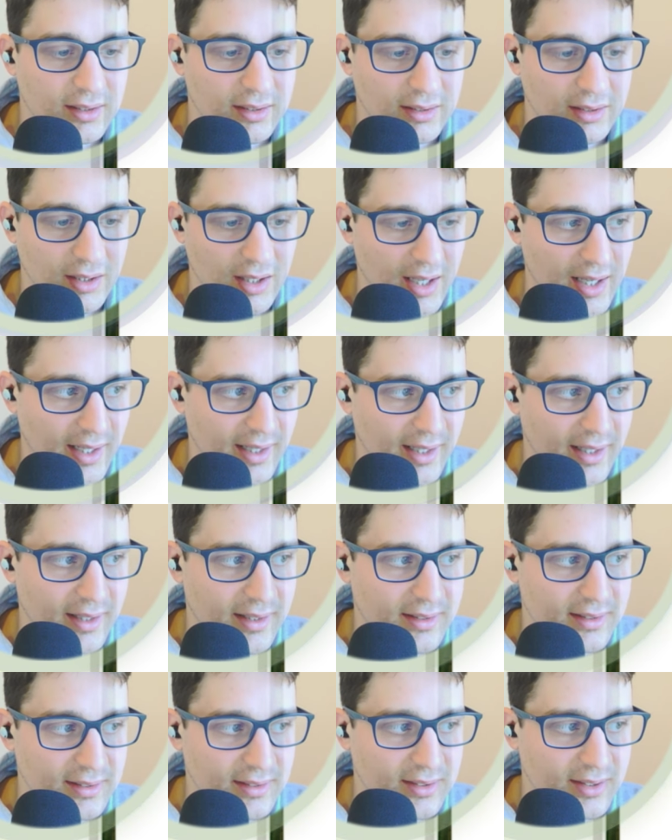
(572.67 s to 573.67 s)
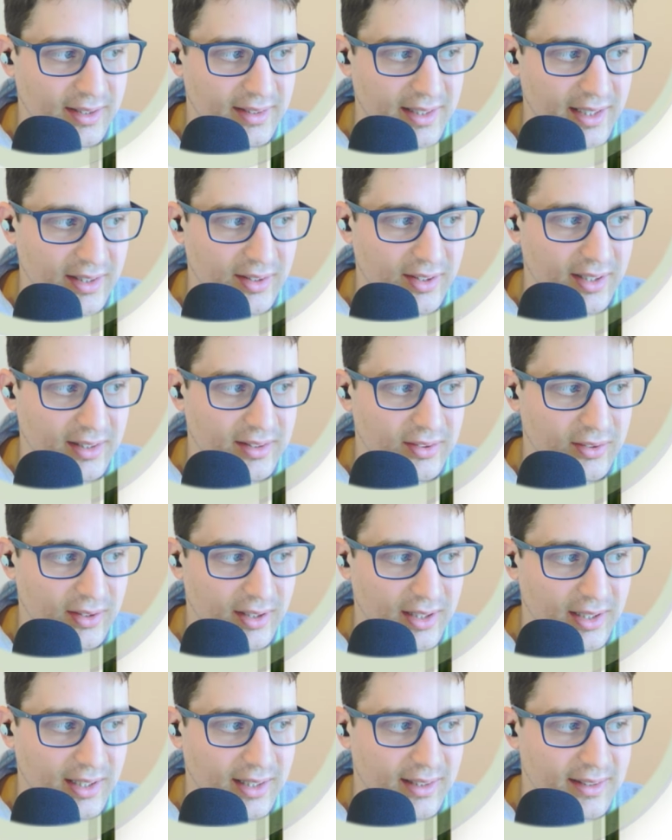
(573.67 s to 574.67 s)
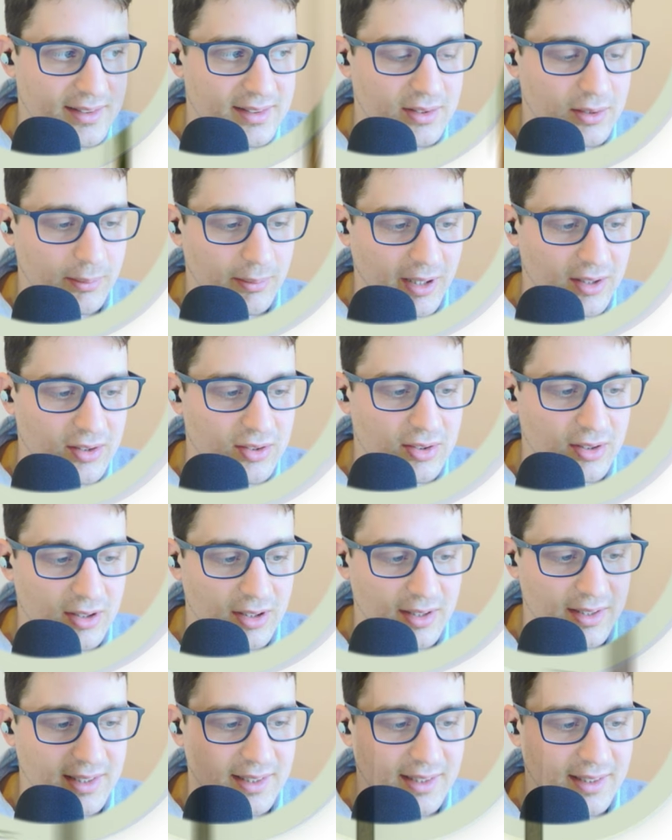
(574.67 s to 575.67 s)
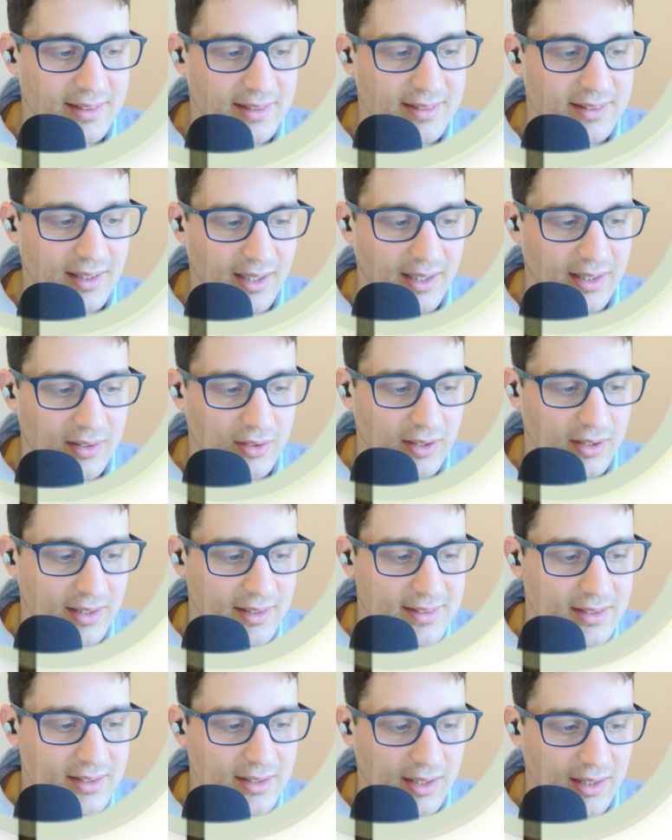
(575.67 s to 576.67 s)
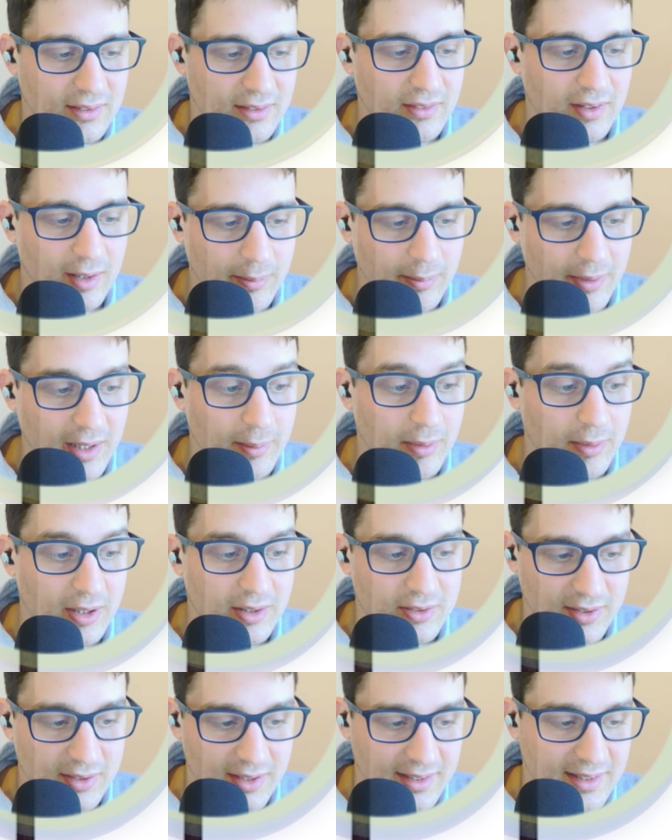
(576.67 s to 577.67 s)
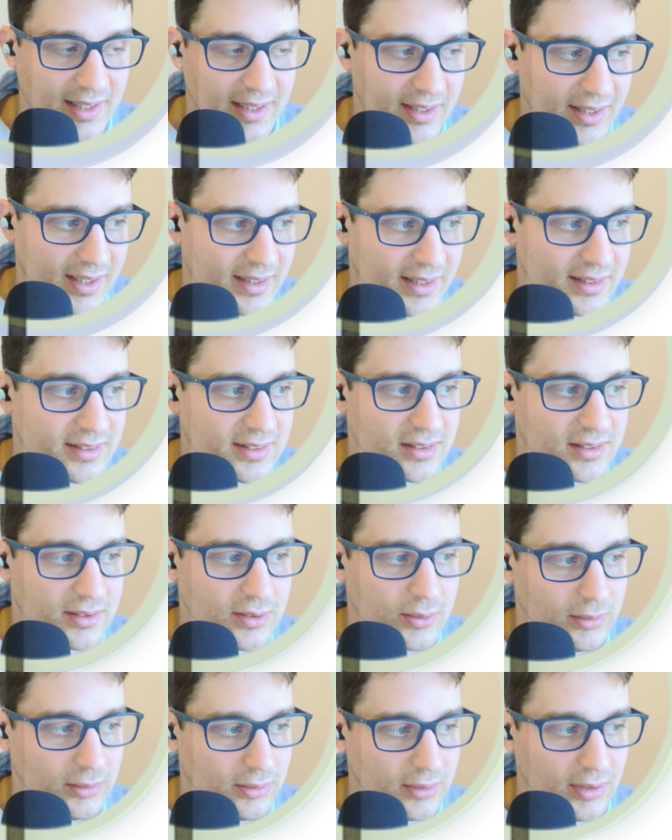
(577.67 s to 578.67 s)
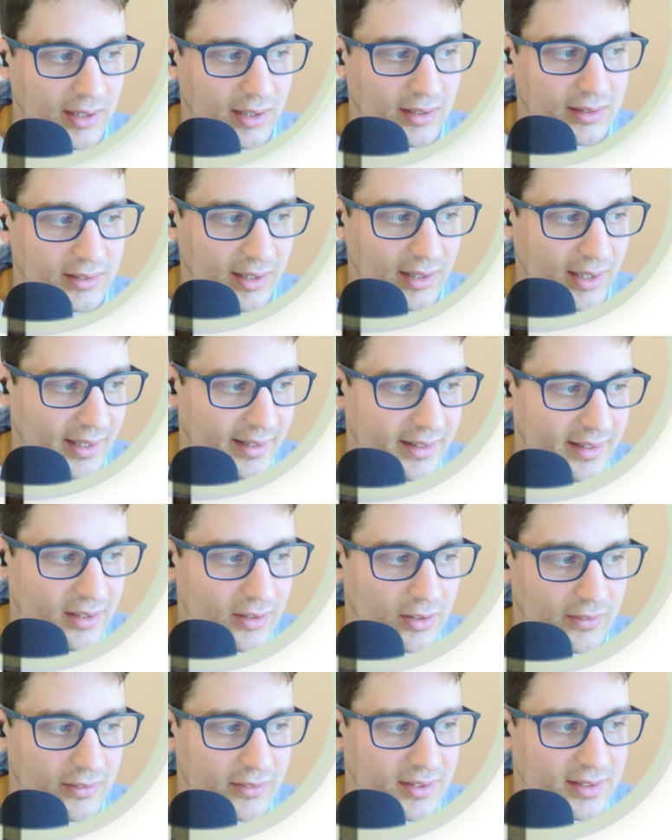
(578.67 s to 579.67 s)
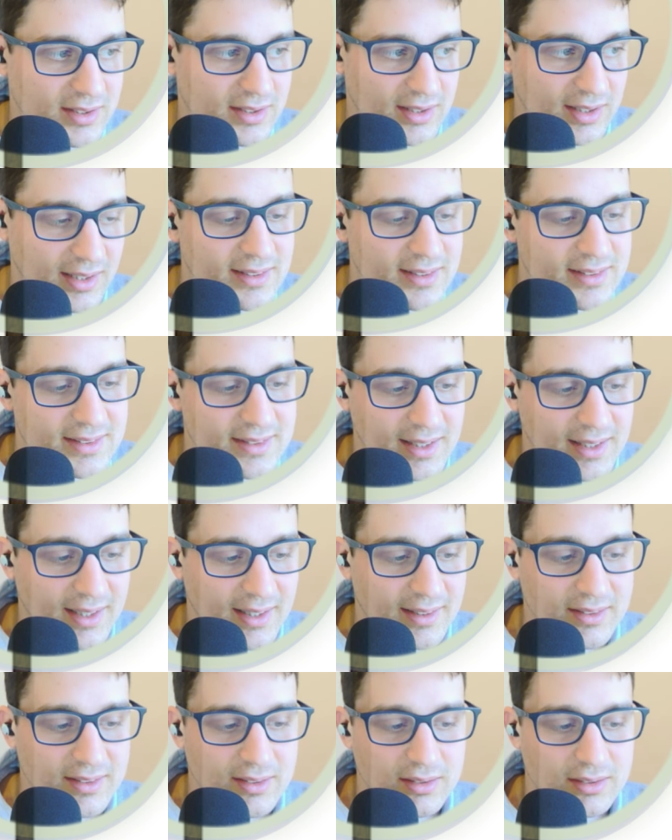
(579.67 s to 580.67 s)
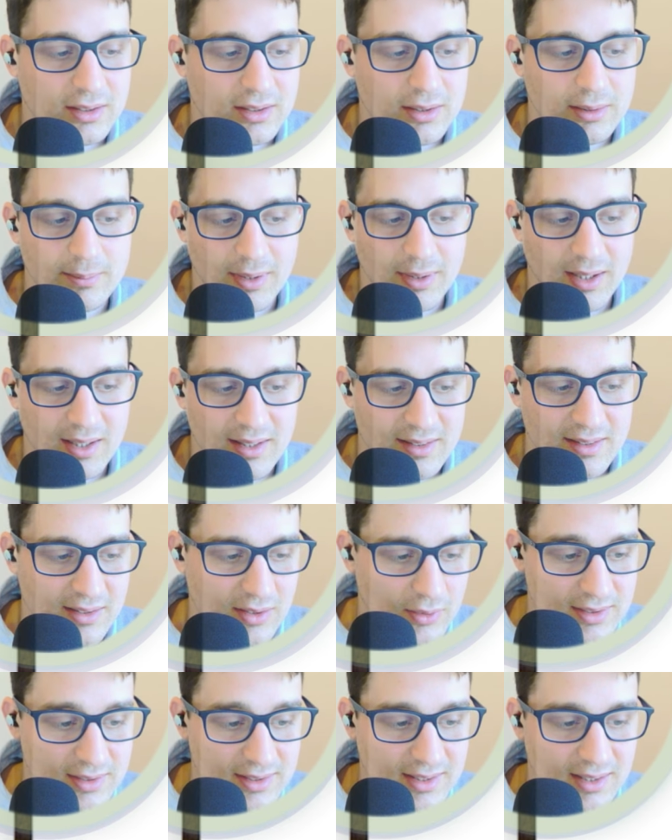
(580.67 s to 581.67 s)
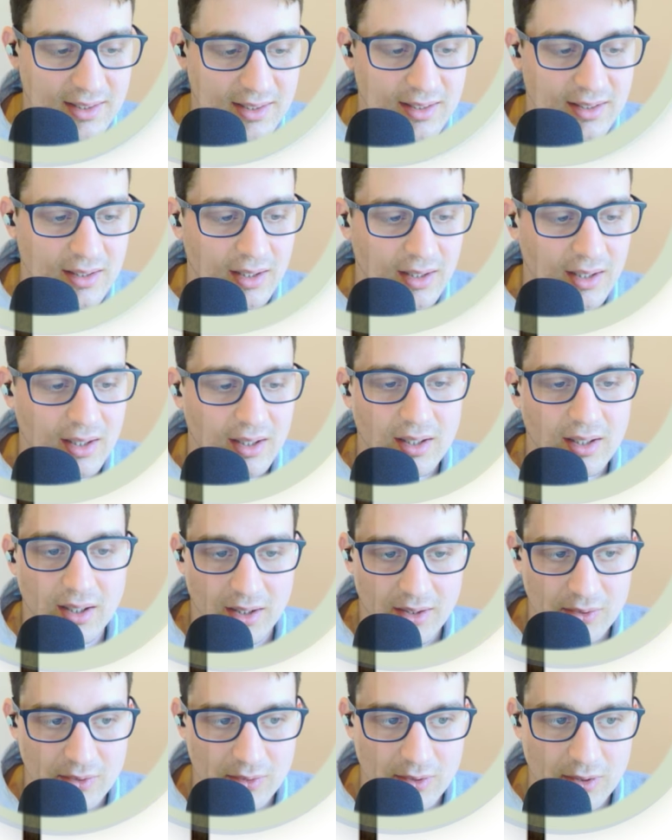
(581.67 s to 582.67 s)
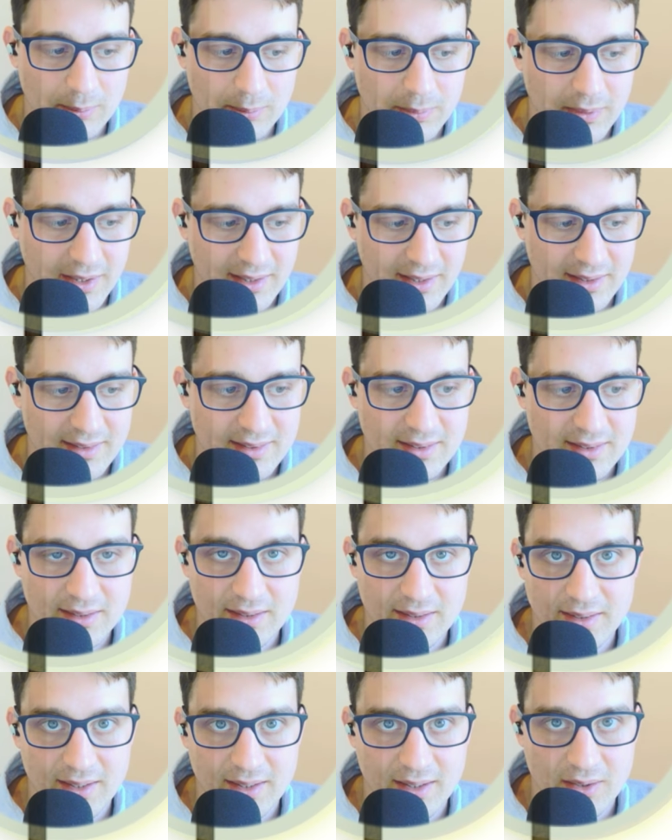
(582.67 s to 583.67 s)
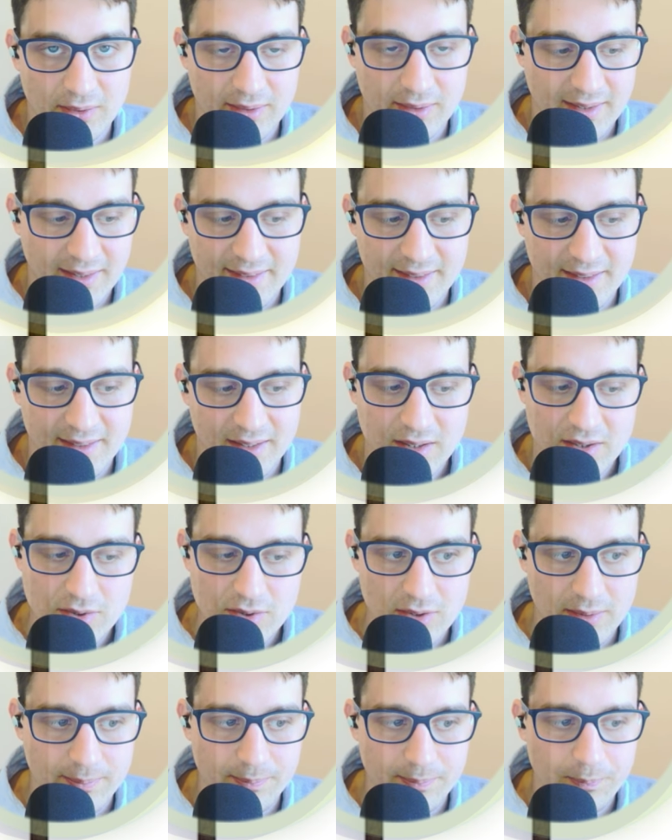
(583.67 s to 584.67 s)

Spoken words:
our redirect URLs to make sure that our login screen will be able to redirect to any of the screens that Make is using to complete the authentication.